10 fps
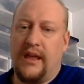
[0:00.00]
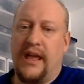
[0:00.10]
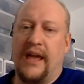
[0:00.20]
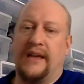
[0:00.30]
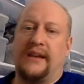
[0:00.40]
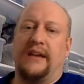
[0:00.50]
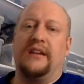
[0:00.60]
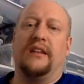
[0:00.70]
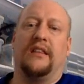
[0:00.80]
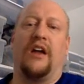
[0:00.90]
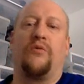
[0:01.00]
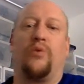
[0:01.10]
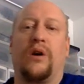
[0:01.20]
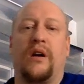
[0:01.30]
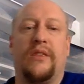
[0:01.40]
And I did a lot of
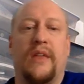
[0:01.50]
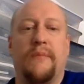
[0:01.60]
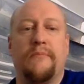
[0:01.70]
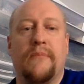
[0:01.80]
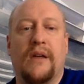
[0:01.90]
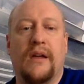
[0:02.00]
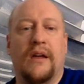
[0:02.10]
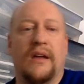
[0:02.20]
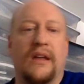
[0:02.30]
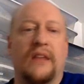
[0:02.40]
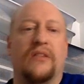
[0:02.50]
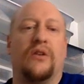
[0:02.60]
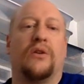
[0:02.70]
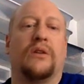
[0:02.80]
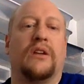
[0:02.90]
work on them in the
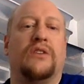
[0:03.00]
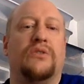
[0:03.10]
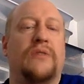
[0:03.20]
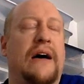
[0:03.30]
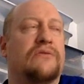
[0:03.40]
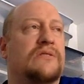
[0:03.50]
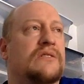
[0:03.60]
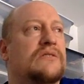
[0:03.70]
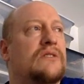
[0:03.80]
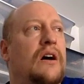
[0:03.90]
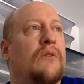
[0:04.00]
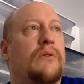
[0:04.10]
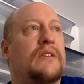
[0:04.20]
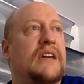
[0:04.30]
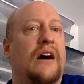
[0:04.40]
early 2000s
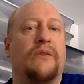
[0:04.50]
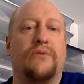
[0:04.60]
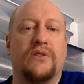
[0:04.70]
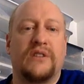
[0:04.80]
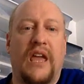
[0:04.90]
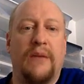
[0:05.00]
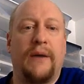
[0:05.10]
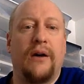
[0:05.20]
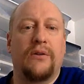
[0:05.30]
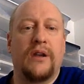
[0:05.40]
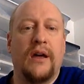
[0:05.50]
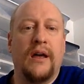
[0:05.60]
when Tau first came out.